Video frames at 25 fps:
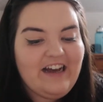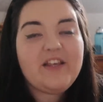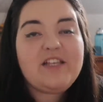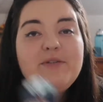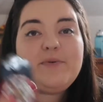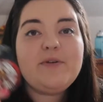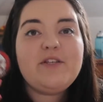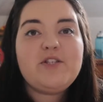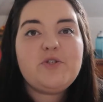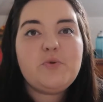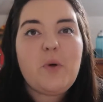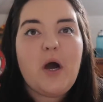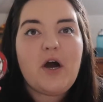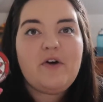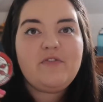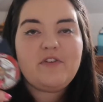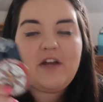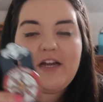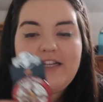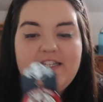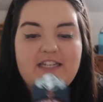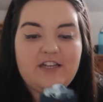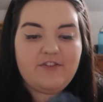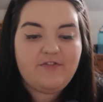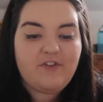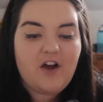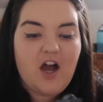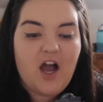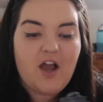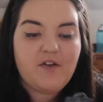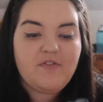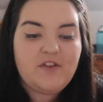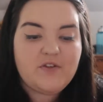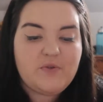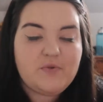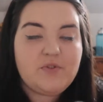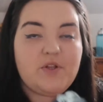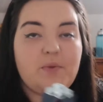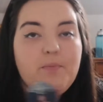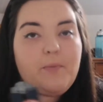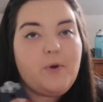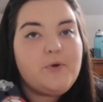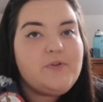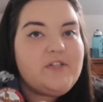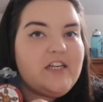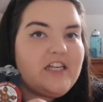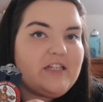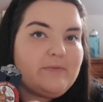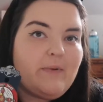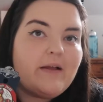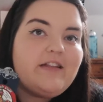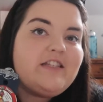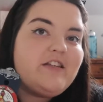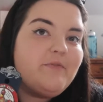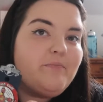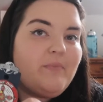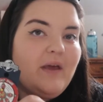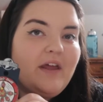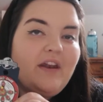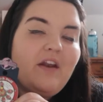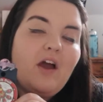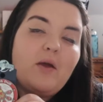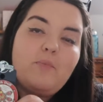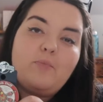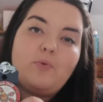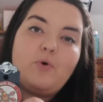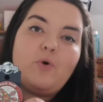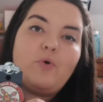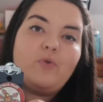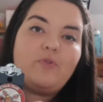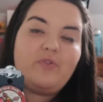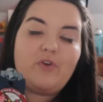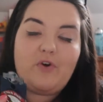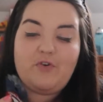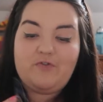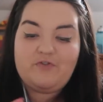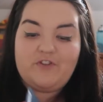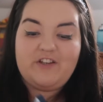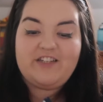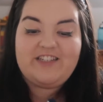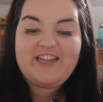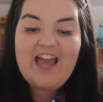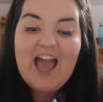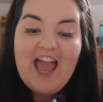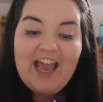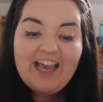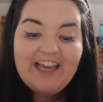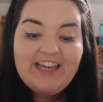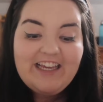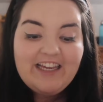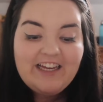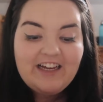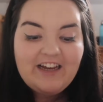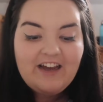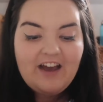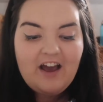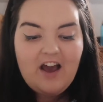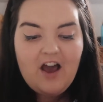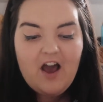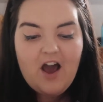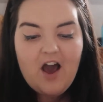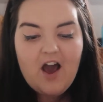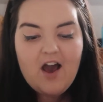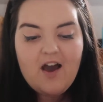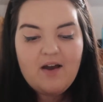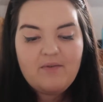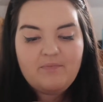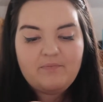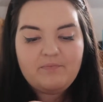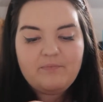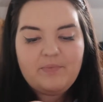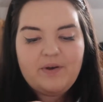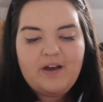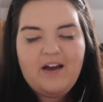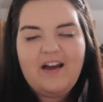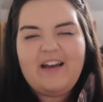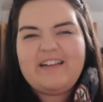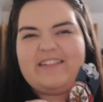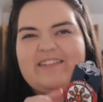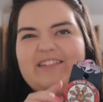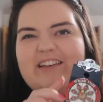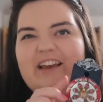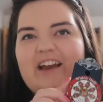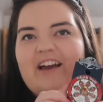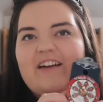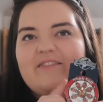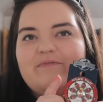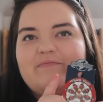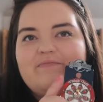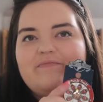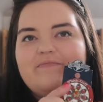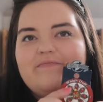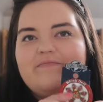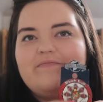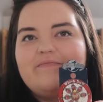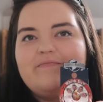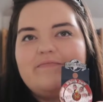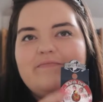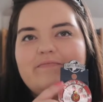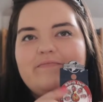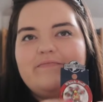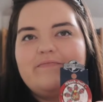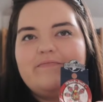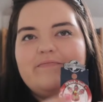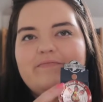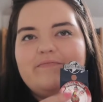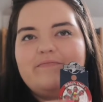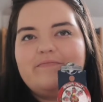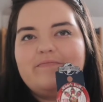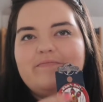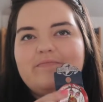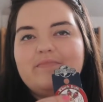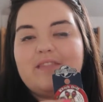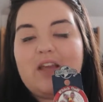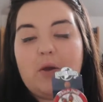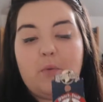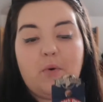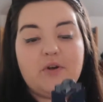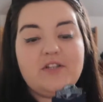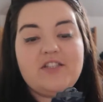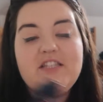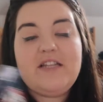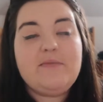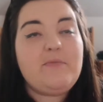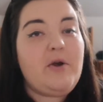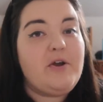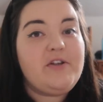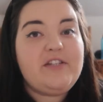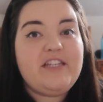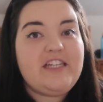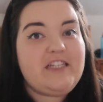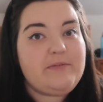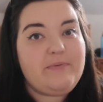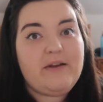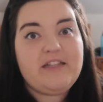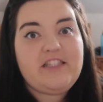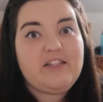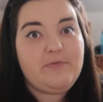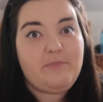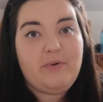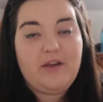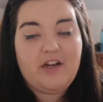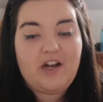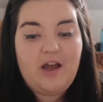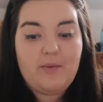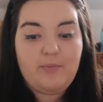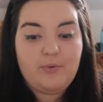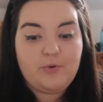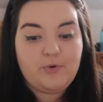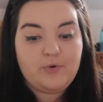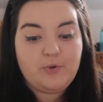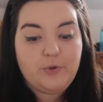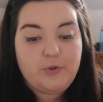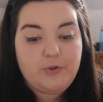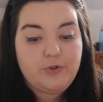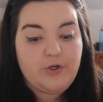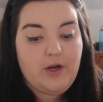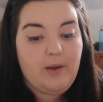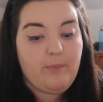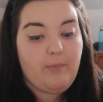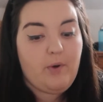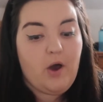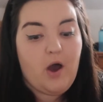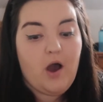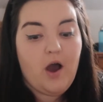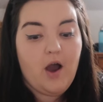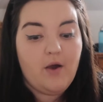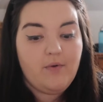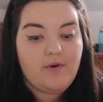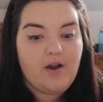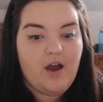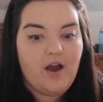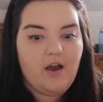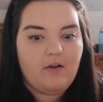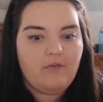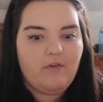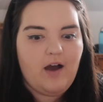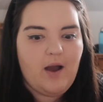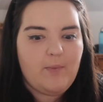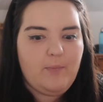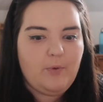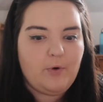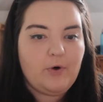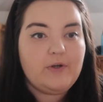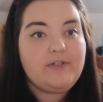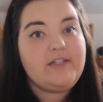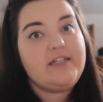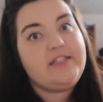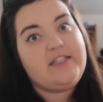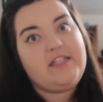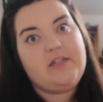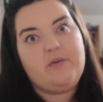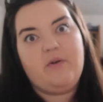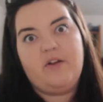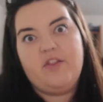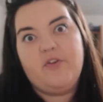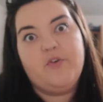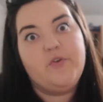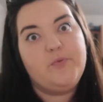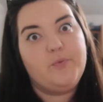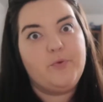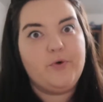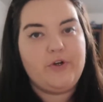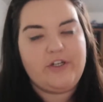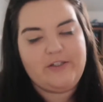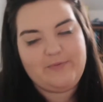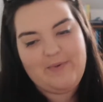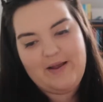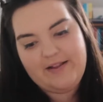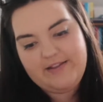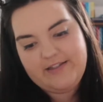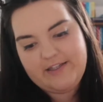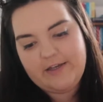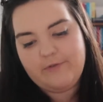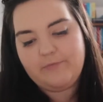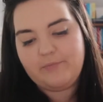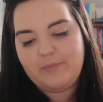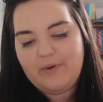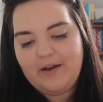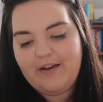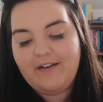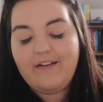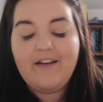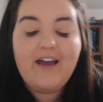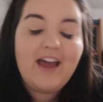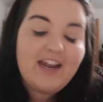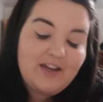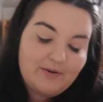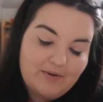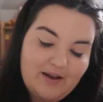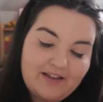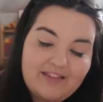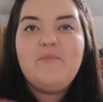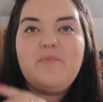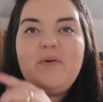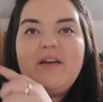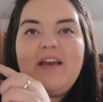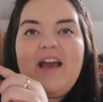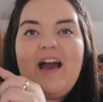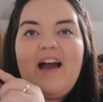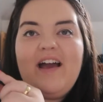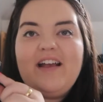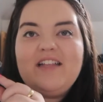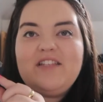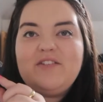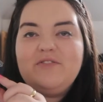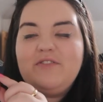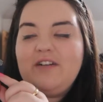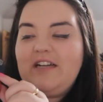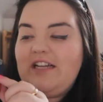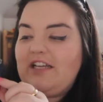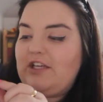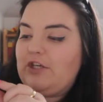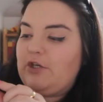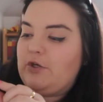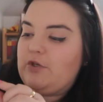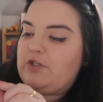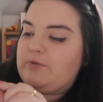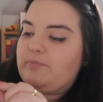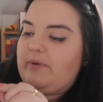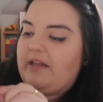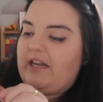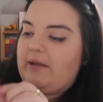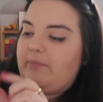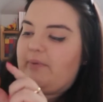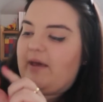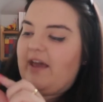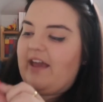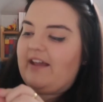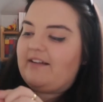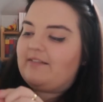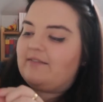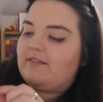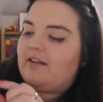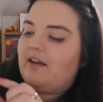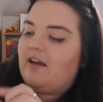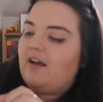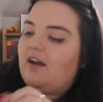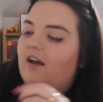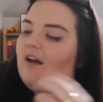This was $12.95. This was the most expensive pin I bought of the day, but yeah, it wasn't the most expensive pin I bought all trip. Oh no, I bought a Disney one that was more expensive, but anyway. But yeah, it's a really cute spinny pin.